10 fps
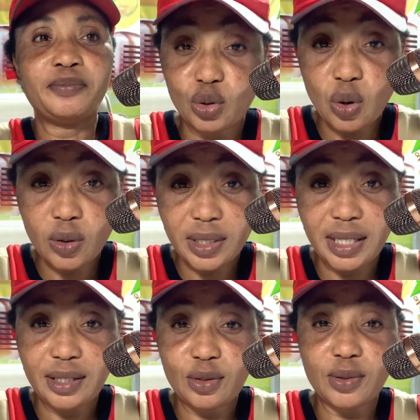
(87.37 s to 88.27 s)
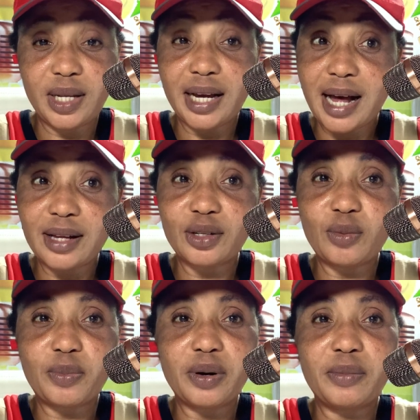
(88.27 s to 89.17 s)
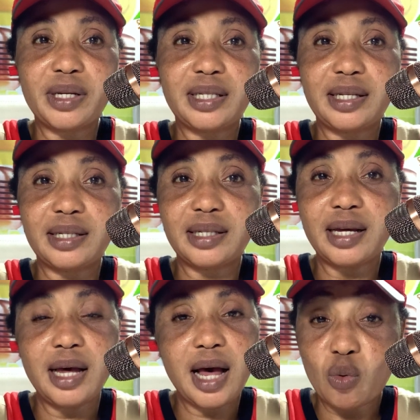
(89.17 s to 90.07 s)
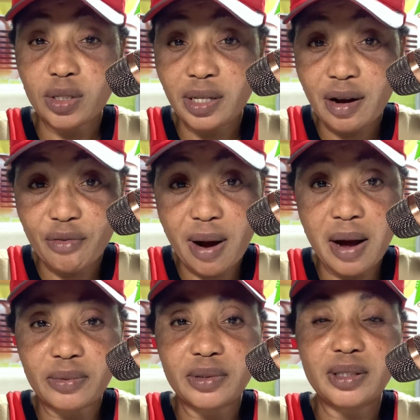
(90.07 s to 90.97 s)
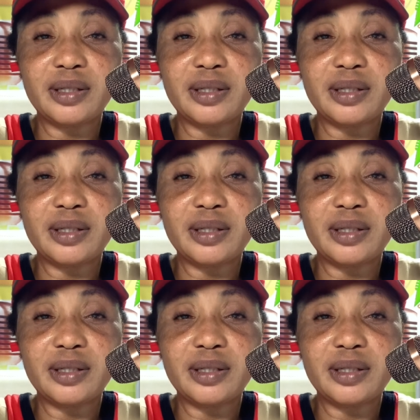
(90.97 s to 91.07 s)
towed it to the council premises. I wasn't around